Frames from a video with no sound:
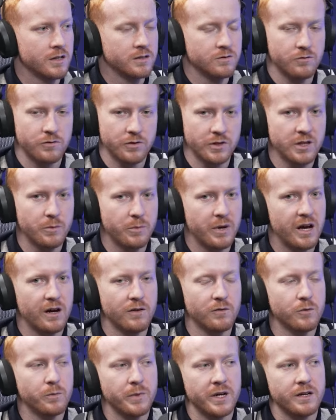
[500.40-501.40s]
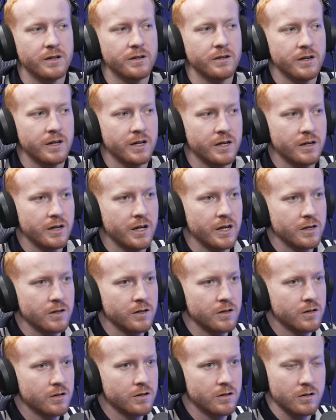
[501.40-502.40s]
It's really powerful, man. And
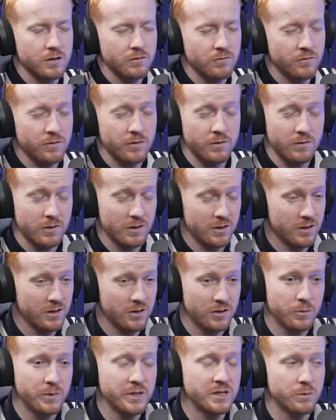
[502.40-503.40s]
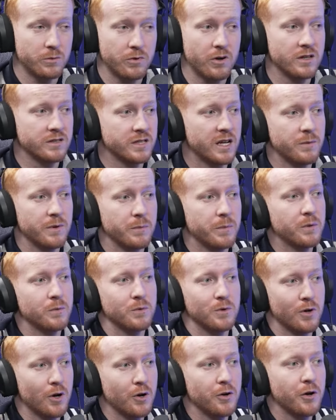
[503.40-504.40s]
and you'll be surprised how many
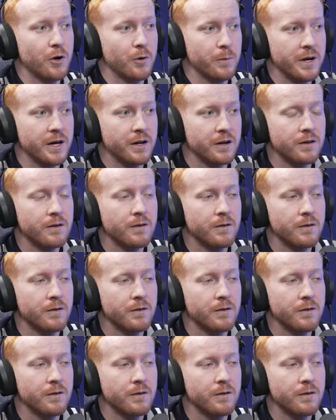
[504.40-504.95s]
people don't know about it.